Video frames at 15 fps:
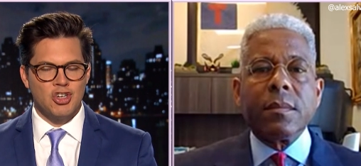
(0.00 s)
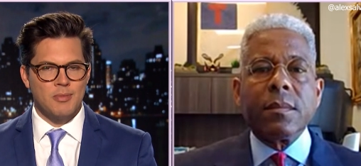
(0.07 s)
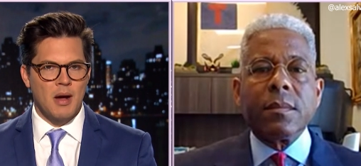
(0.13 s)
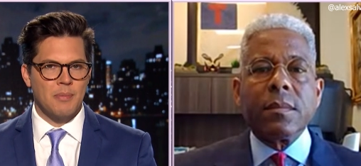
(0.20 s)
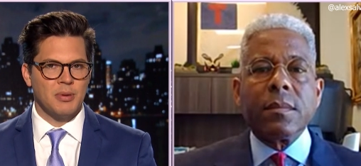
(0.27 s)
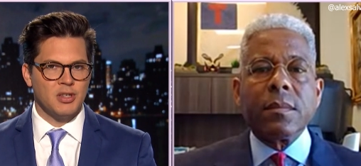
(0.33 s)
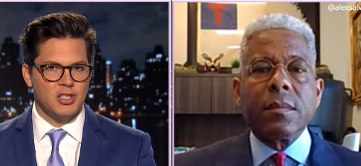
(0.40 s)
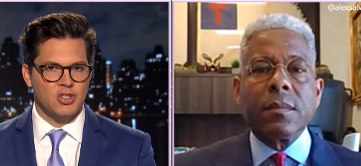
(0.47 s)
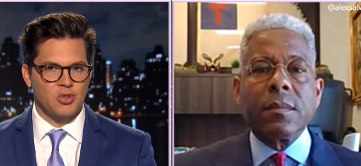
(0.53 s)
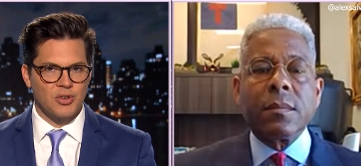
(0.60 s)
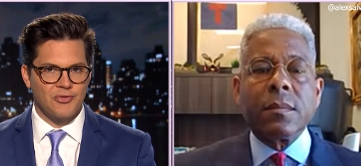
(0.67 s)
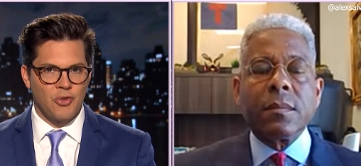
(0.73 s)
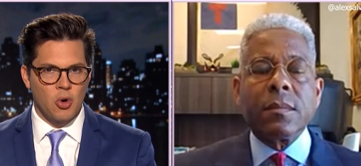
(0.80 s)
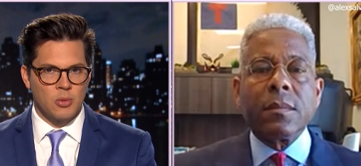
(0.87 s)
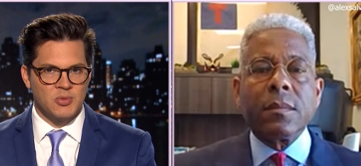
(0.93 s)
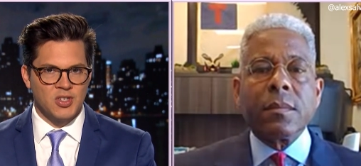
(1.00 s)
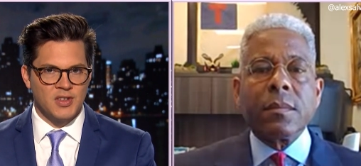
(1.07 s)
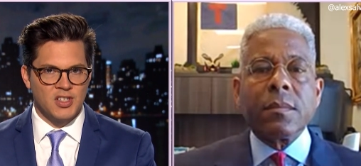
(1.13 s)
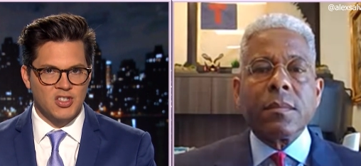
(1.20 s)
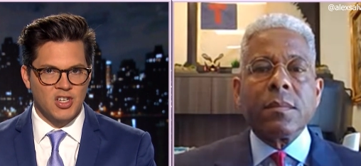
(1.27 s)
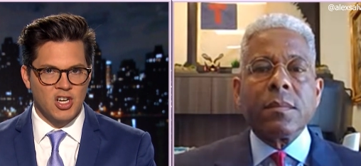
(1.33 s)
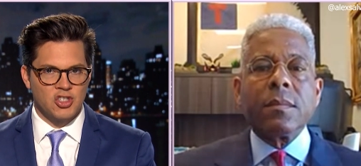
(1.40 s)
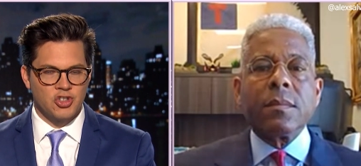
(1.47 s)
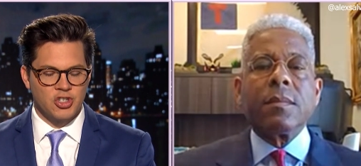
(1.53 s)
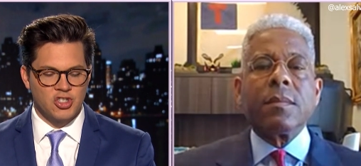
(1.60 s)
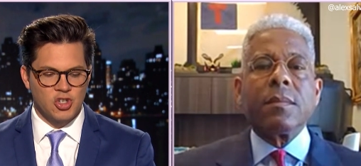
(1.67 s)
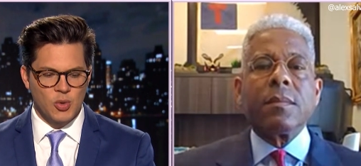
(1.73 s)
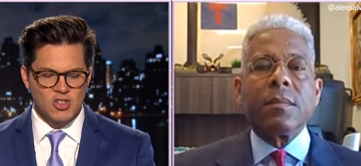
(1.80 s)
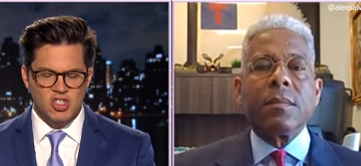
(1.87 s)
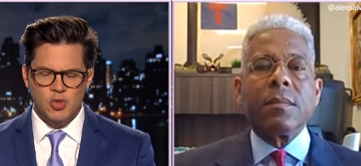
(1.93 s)
Speaker 1: about police reforms in this country.
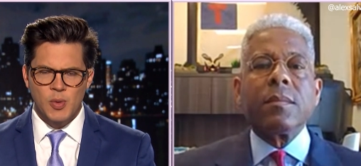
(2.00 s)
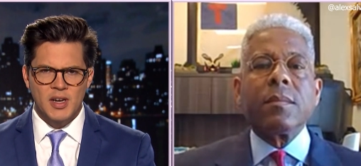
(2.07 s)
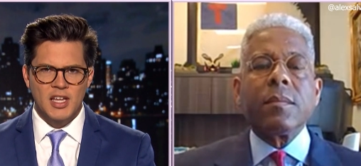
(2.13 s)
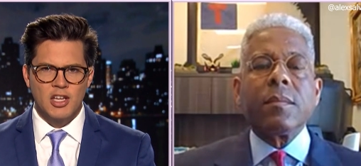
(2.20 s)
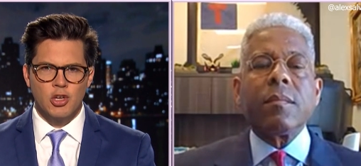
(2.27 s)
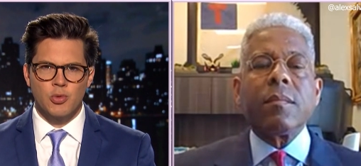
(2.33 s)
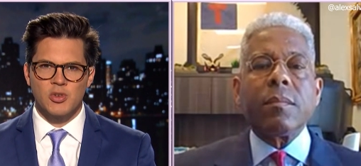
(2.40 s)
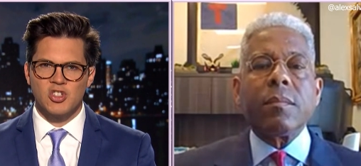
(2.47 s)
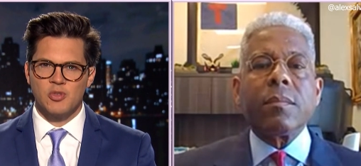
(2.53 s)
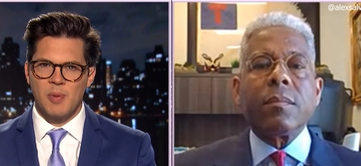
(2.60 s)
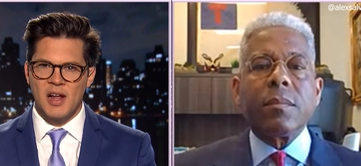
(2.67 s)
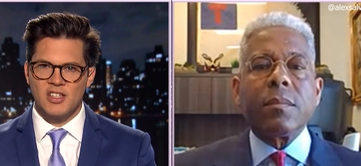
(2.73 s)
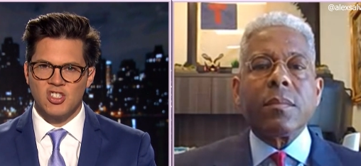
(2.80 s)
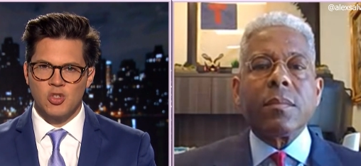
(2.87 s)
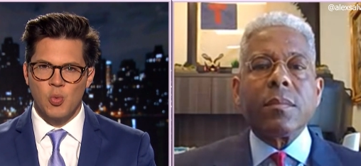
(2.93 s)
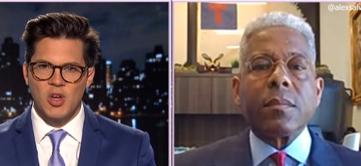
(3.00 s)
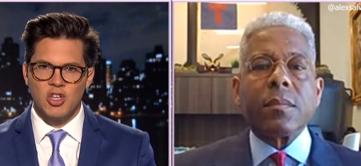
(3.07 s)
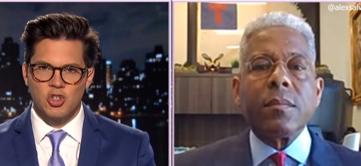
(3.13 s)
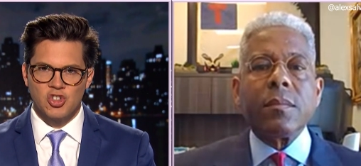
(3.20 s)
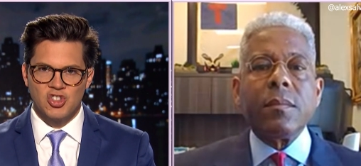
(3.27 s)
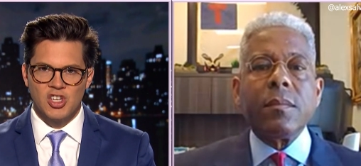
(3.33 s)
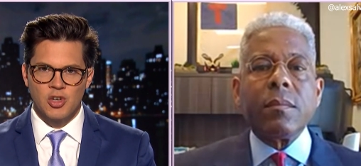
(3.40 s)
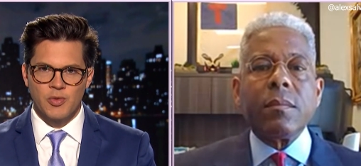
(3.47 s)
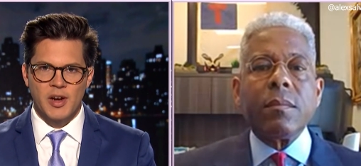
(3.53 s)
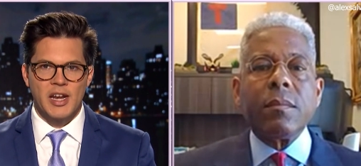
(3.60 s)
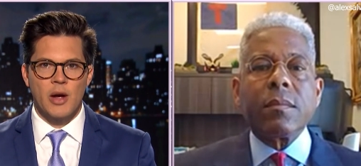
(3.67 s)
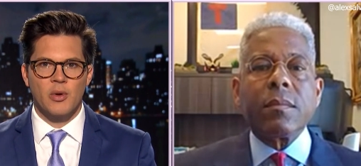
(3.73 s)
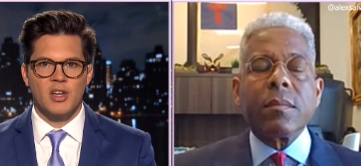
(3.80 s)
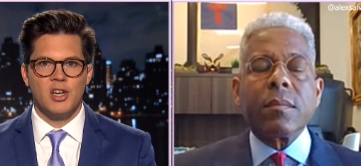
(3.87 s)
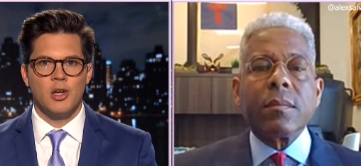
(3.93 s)
So I just want to get your response to what you're seeing
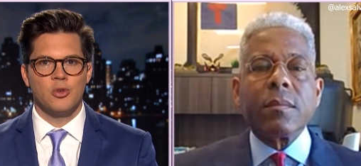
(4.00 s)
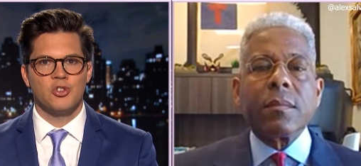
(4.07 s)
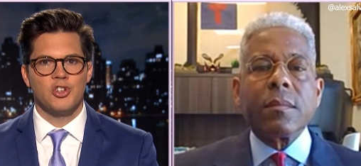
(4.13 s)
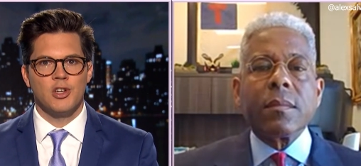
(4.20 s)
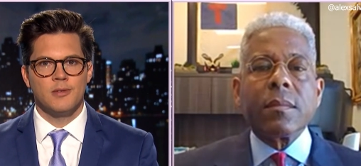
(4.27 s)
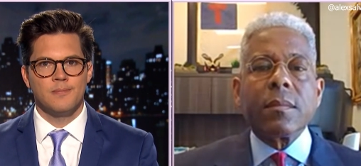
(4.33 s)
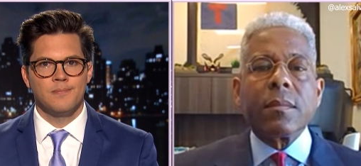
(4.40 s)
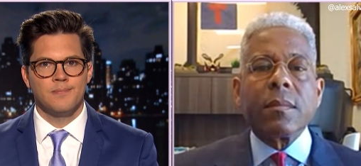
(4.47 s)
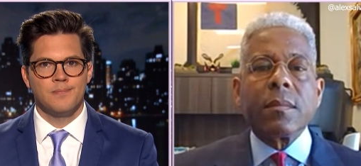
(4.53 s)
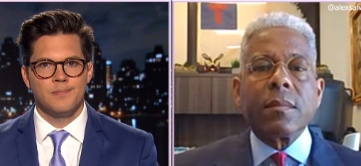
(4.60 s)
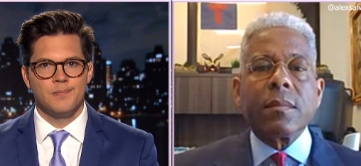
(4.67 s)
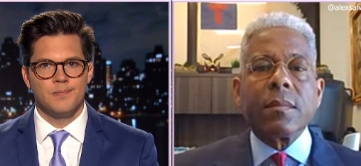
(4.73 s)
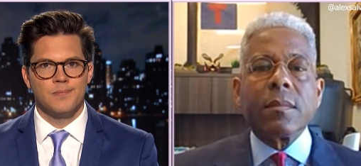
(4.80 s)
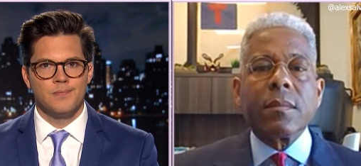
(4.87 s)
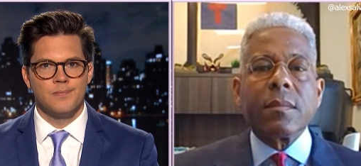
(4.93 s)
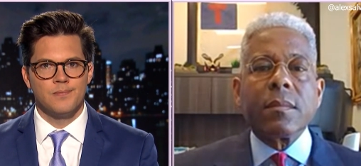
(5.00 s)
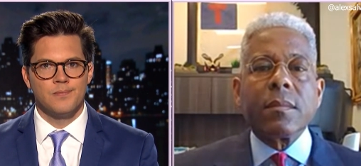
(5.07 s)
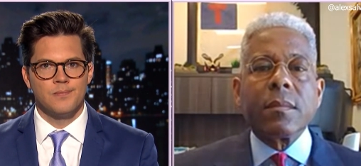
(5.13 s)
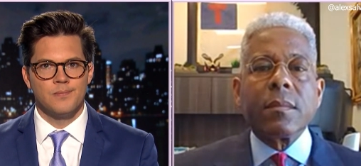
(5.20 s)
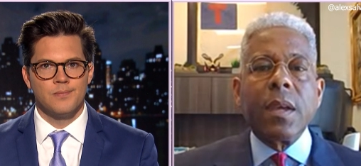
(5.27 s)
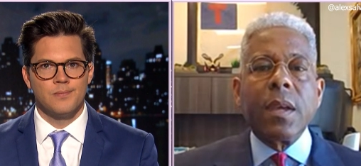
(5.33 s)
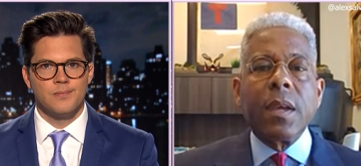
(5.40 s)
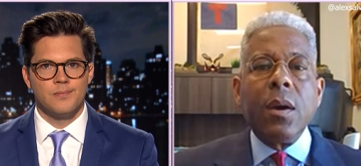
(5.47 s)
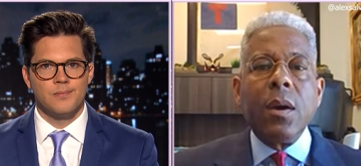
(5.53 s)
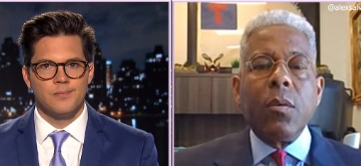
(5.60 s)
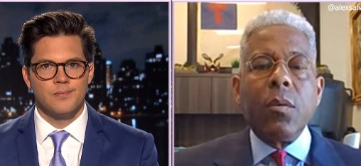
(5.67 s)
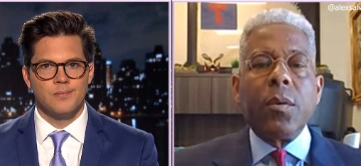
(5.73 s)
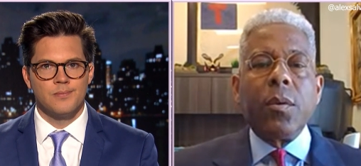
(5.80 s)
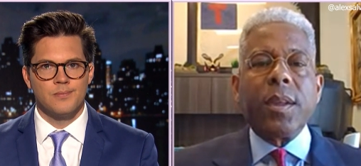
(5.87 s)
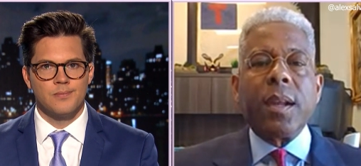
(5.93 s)
right now in Kenosha.
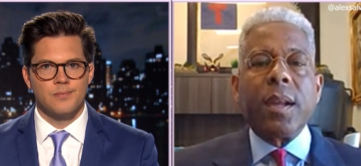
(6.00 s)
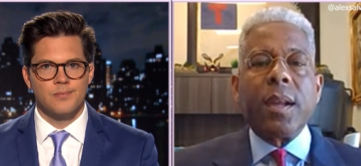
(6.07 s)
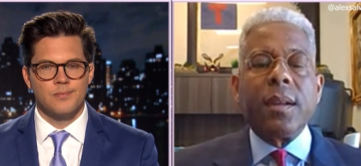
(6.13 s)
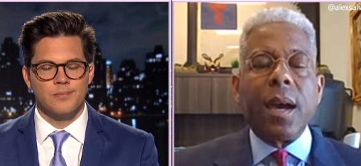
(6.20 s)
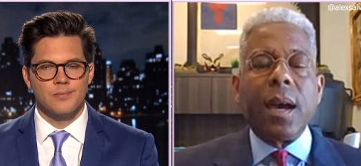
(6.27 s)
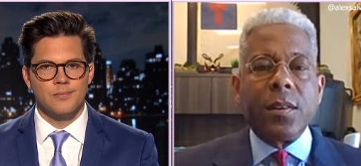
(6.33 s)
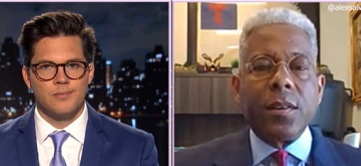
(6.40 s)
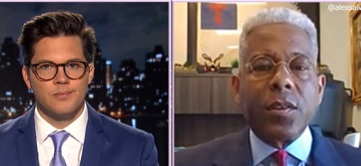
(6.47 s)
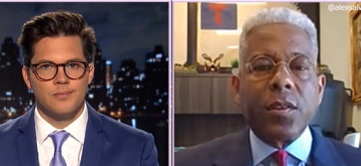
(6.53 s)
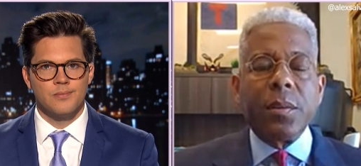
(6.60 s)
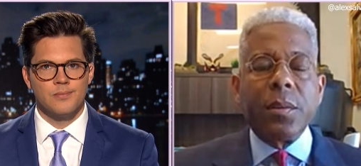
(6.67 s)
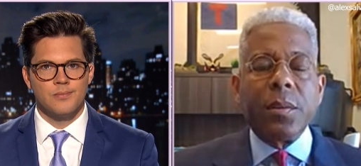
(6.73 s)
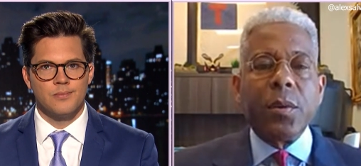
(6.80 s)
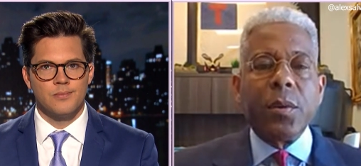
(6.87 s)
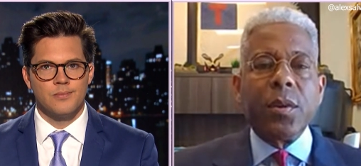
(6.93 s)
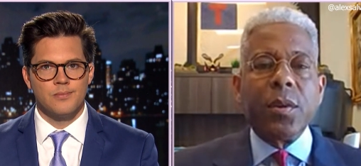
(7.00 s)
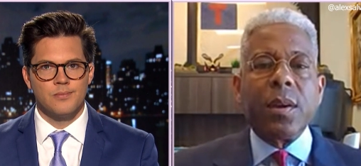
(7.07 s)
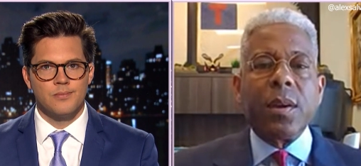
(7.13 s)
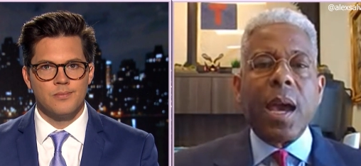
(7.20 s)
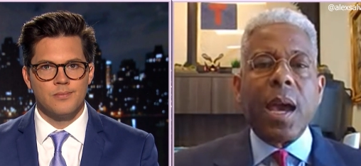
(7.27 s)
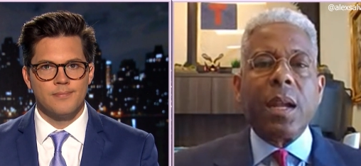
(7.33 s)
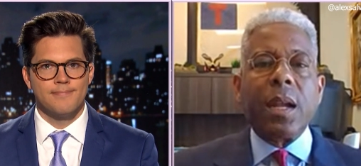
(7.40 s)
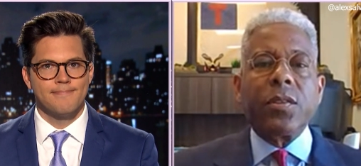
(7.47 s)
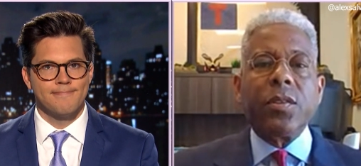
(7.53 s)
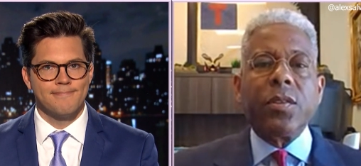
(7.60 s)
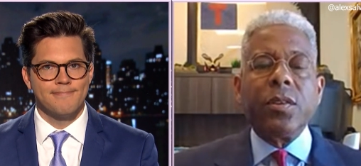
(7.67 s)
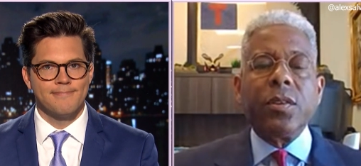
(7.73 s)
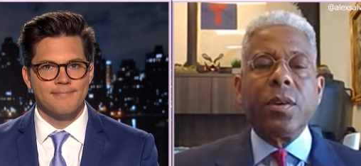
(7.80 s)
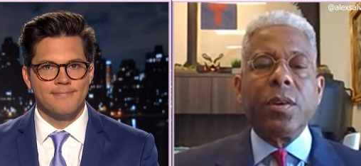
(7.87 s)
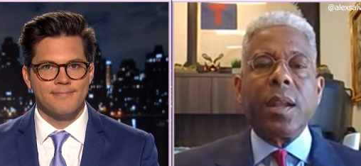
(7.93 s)
Speaker 2: Well, without a doubt, it's good to be with you,
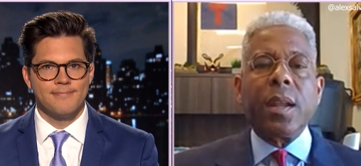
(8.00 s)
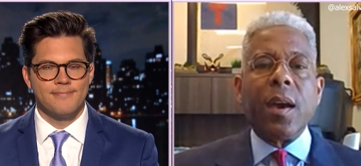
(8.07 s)
Alex. You can